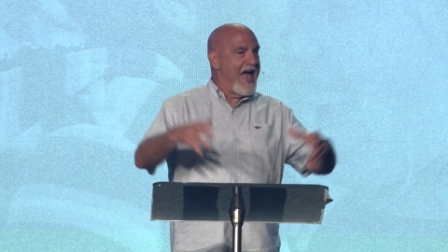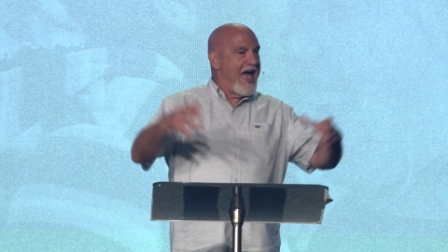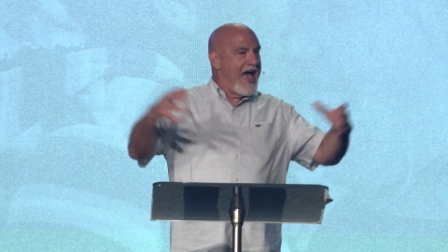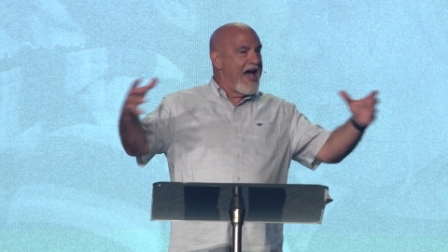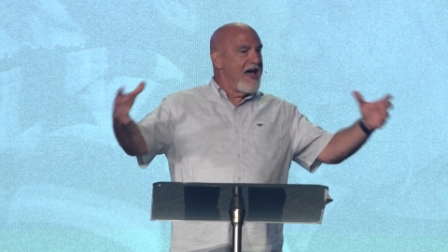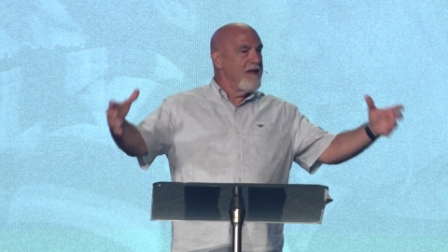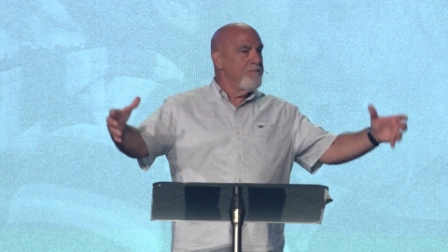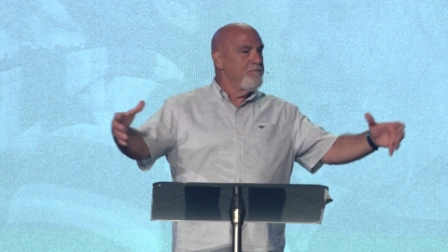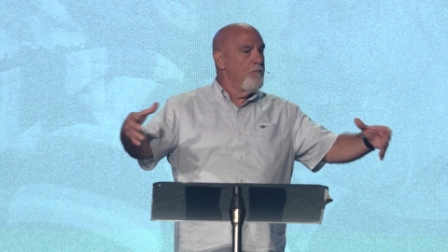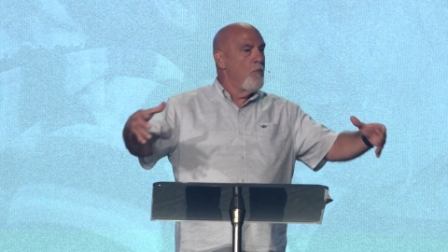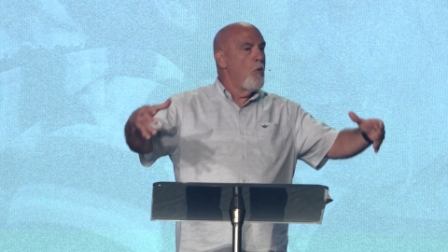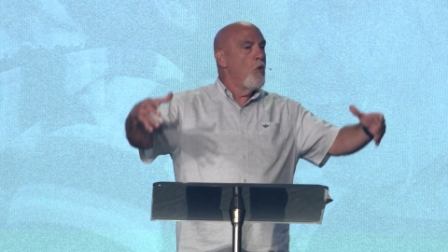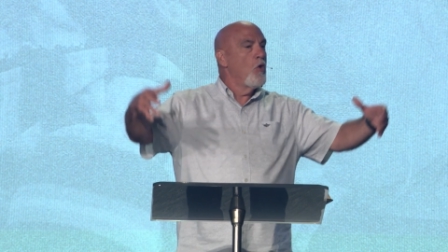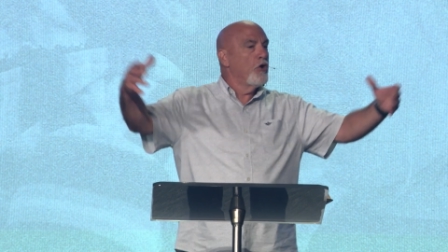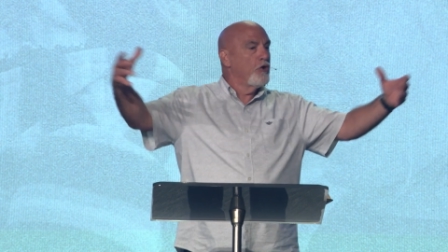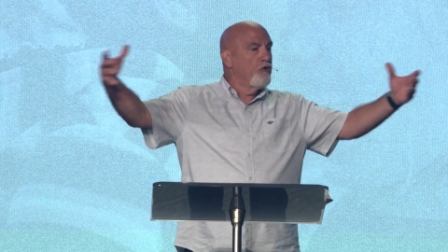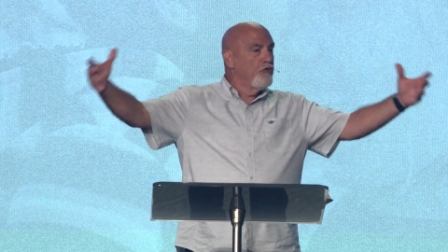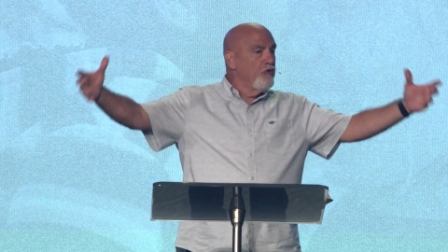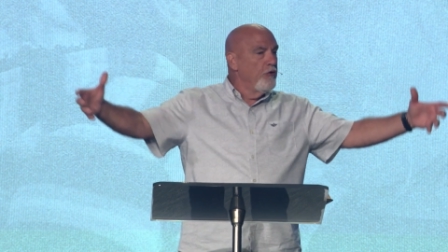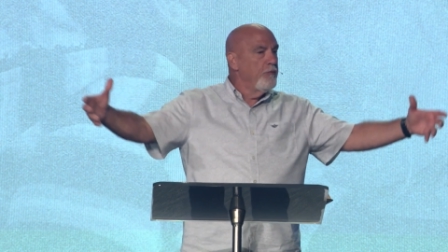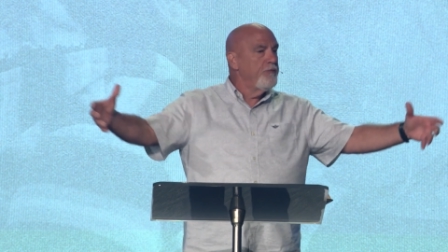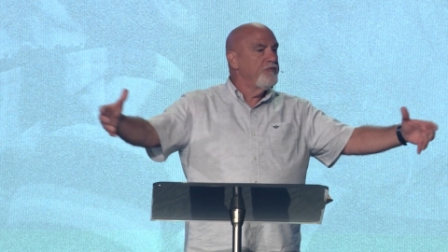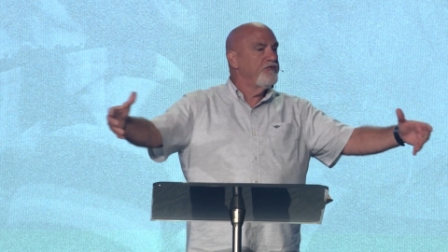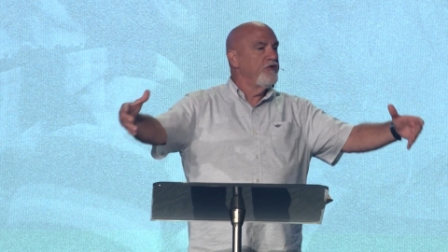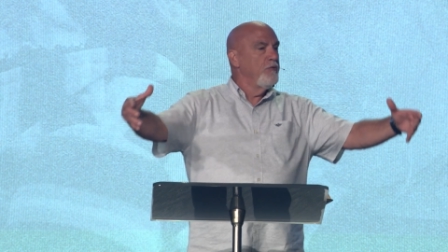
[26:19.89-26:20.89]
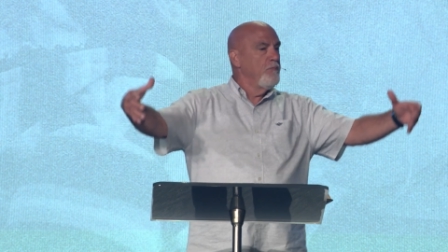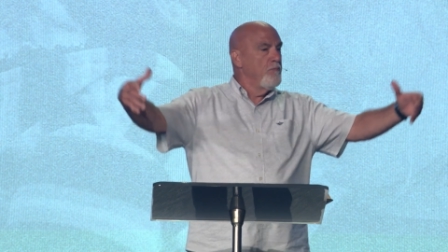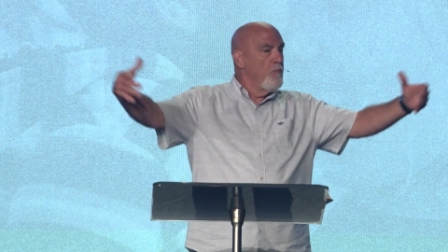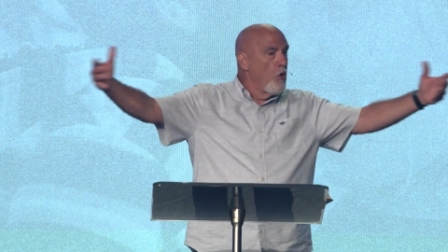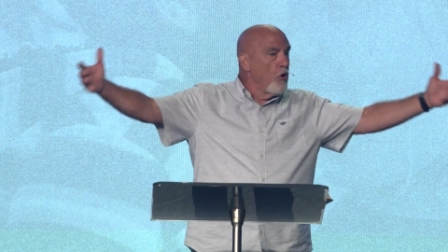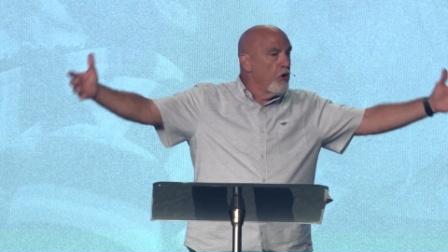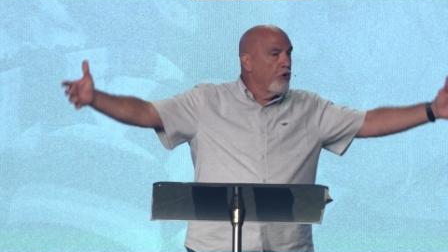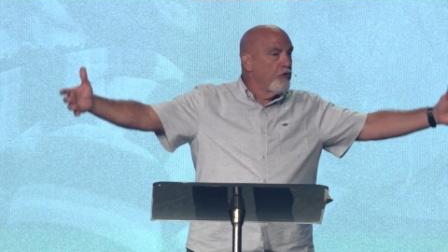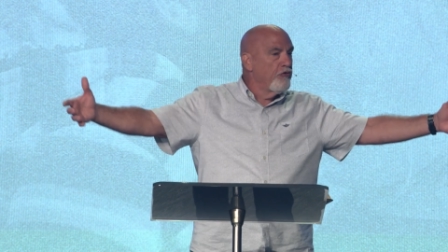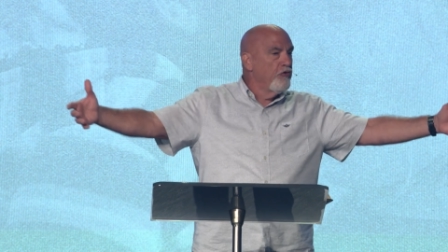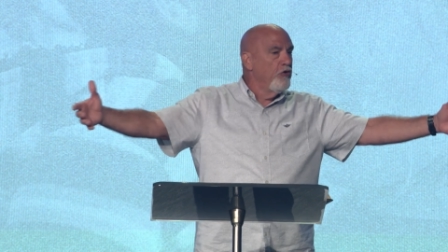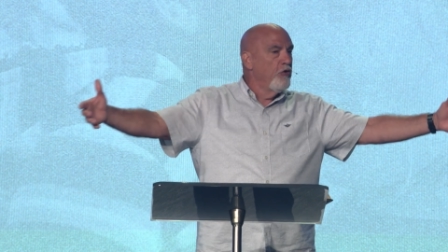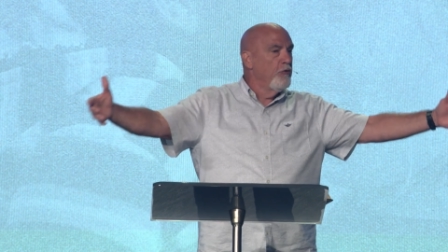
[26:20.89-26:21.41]
add more groups and more
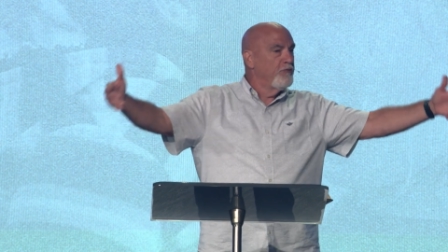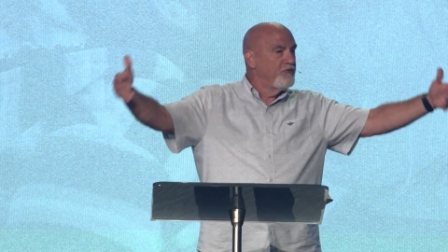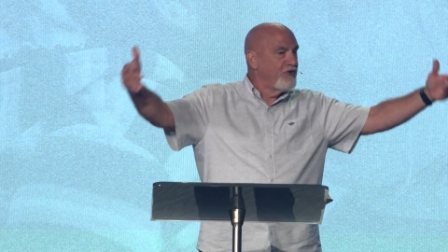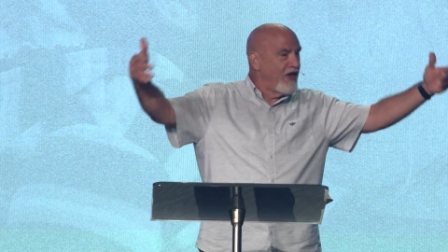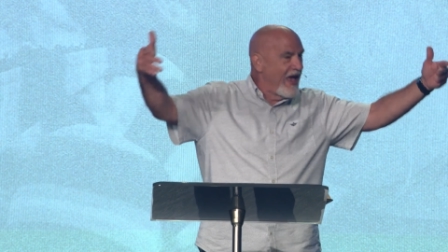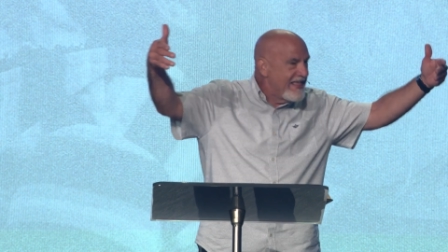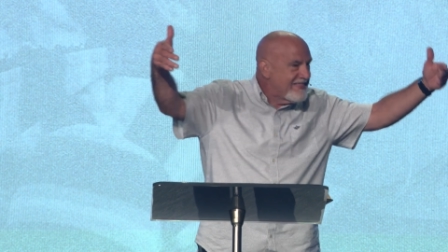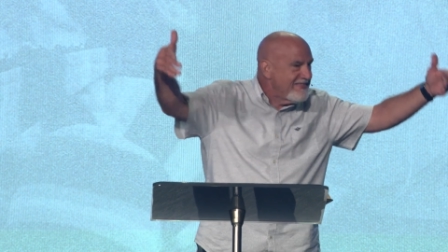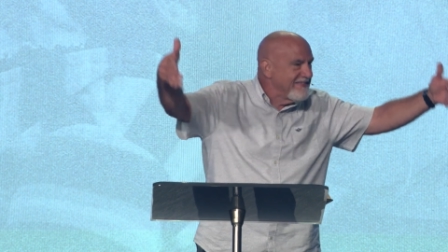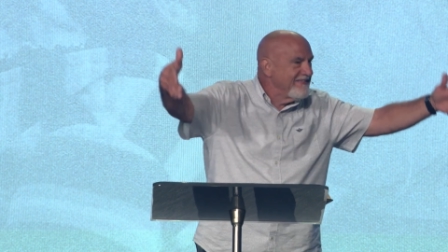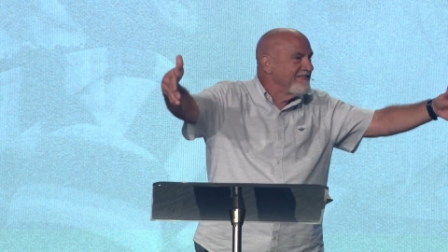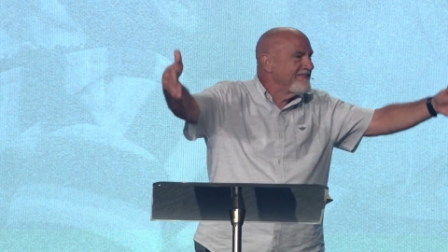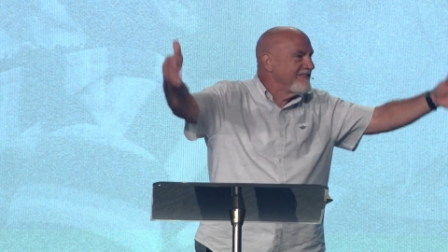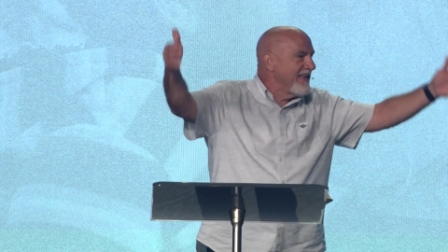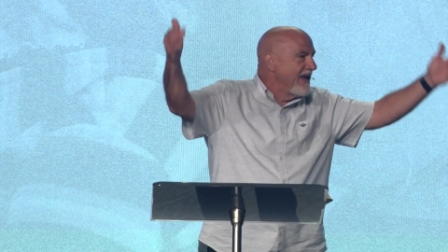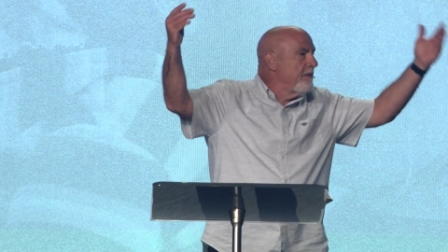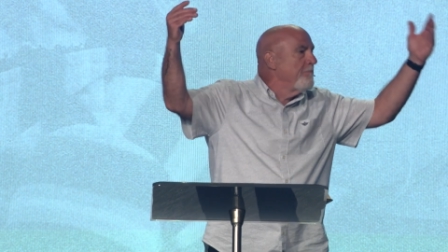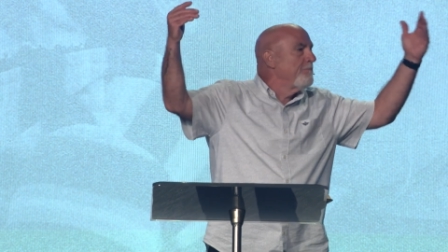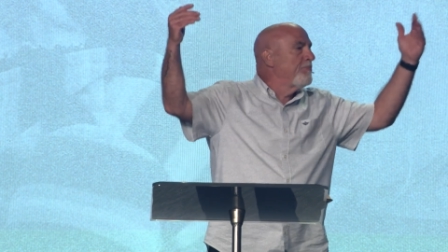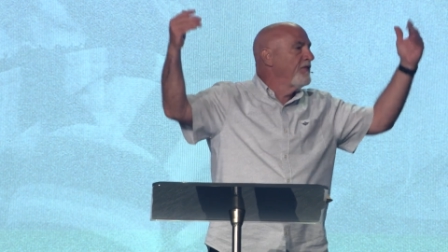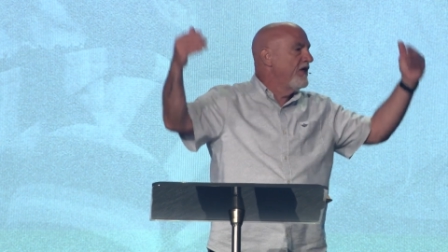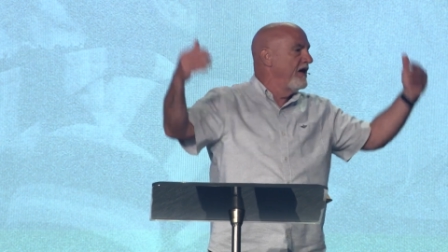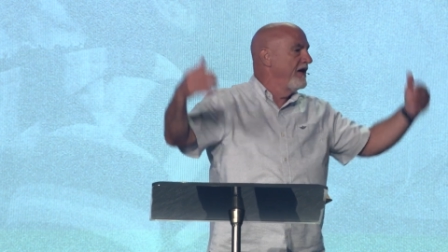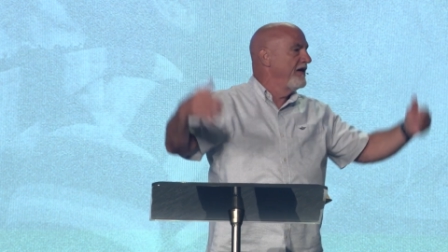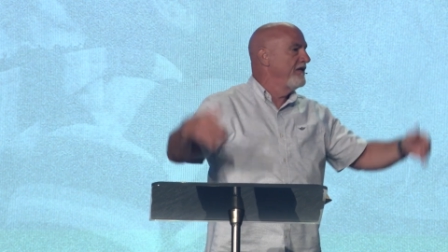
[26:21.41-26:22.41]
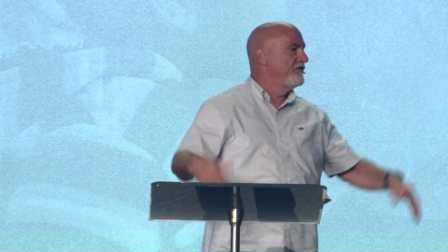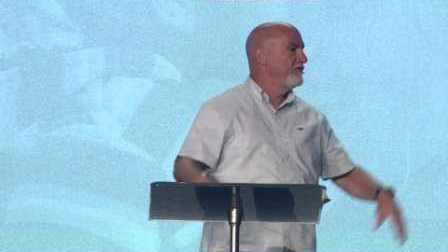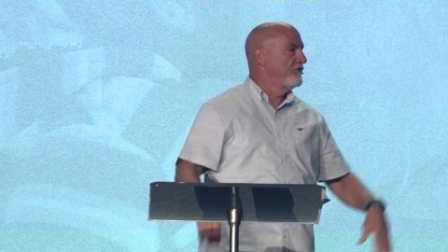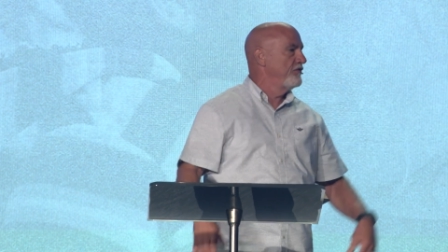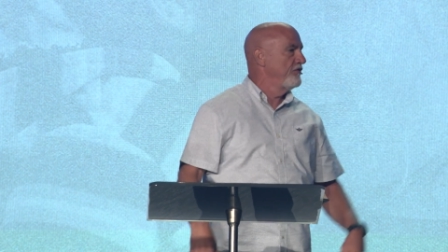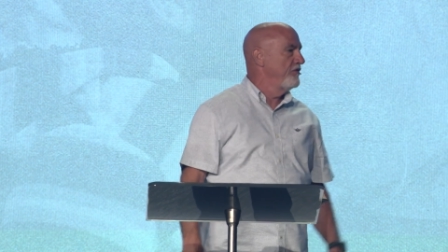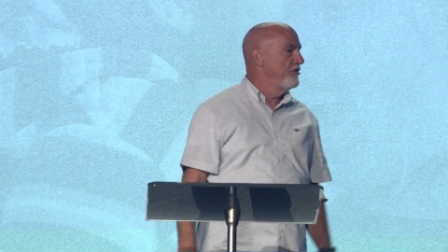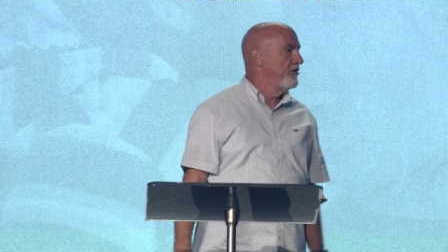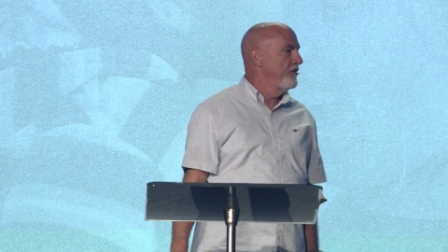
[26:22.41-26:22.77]
groups at the same place.